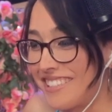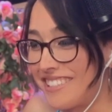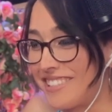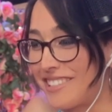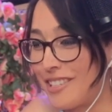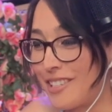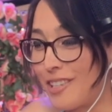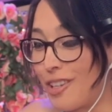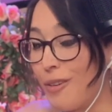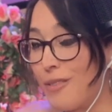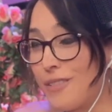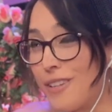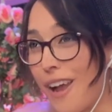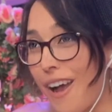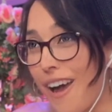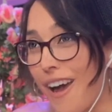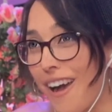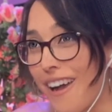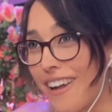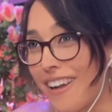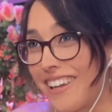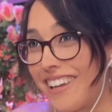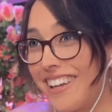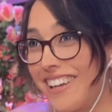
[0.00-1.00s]
Don't
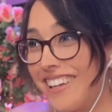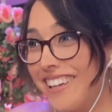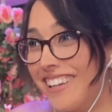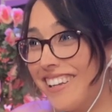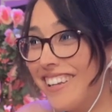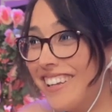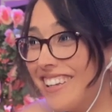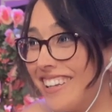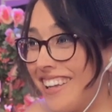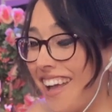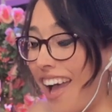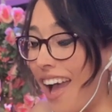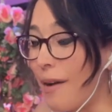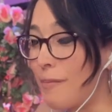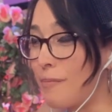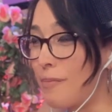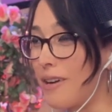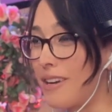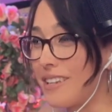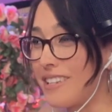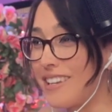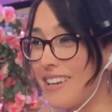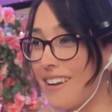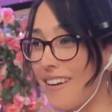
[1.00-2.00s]
talk,
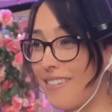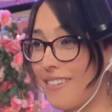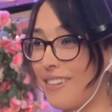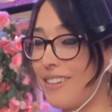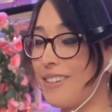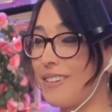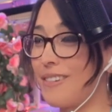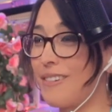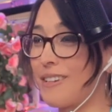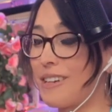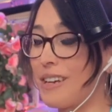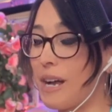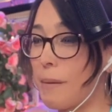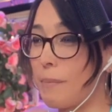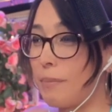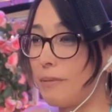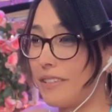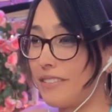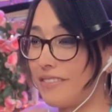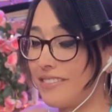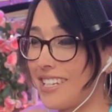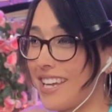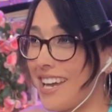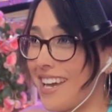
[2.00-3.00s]
but you have to do a
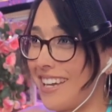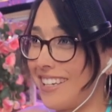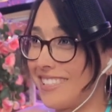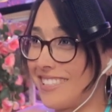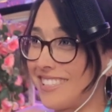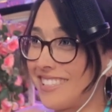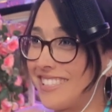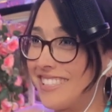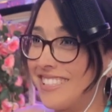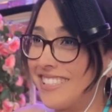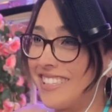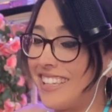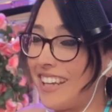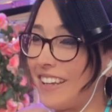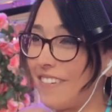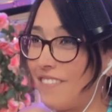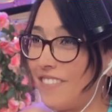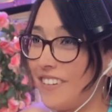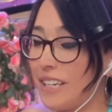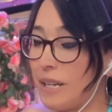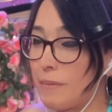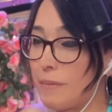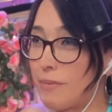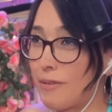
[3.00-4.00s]
couple of tasks. Like
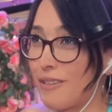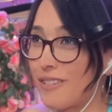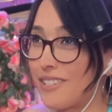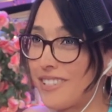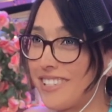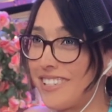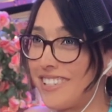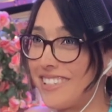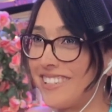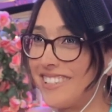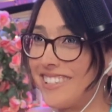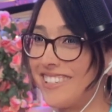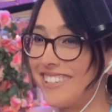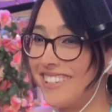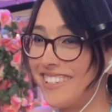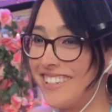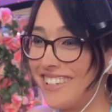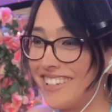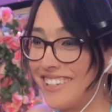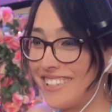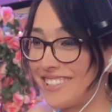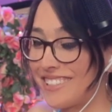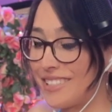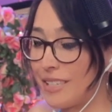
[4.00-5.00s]
feed a person
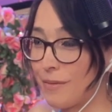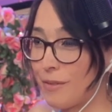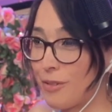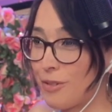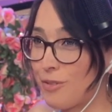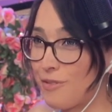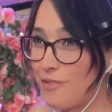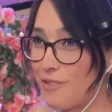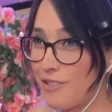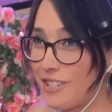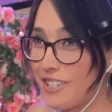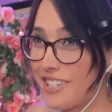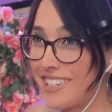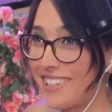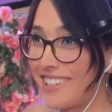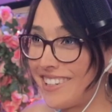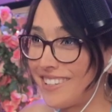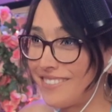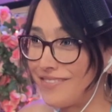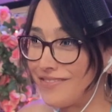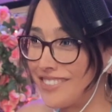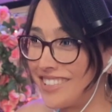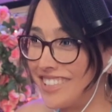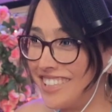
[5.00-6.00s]
some
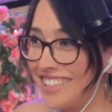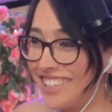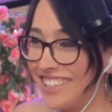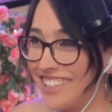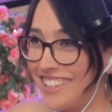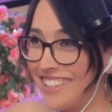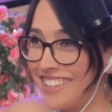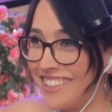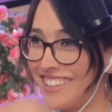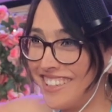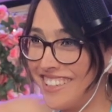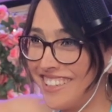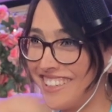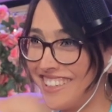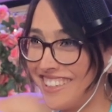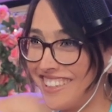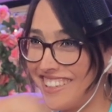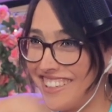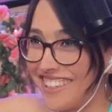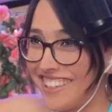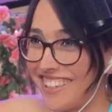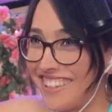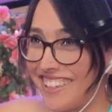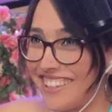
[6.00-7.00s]
cream.
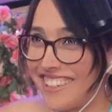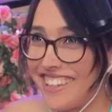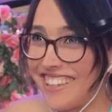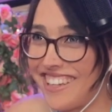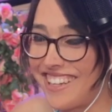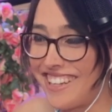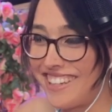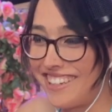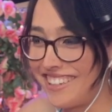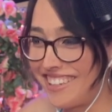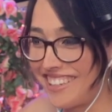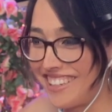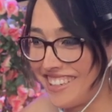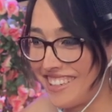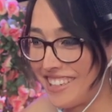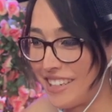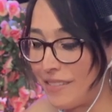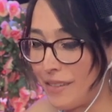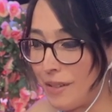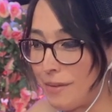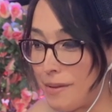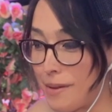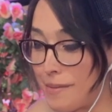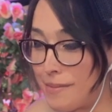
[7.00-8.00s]
And like
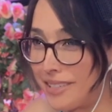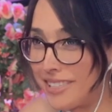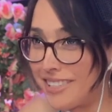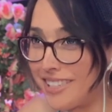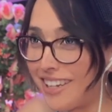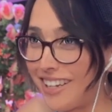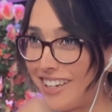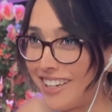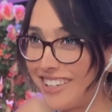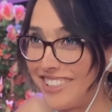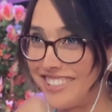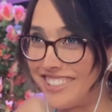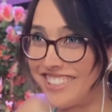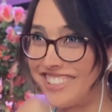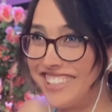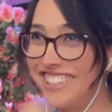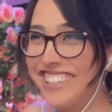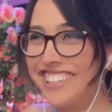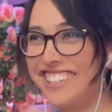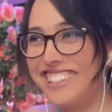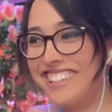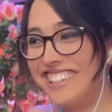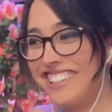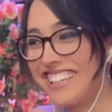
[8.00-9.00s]
give them a massage.
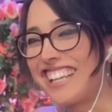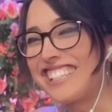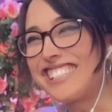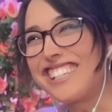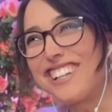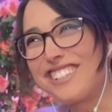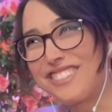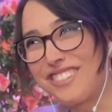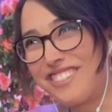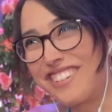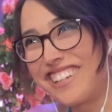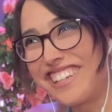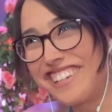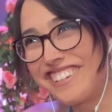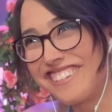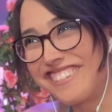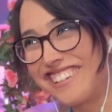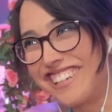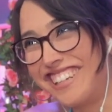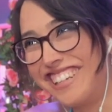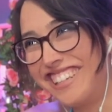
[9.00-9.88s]
That sounds weird.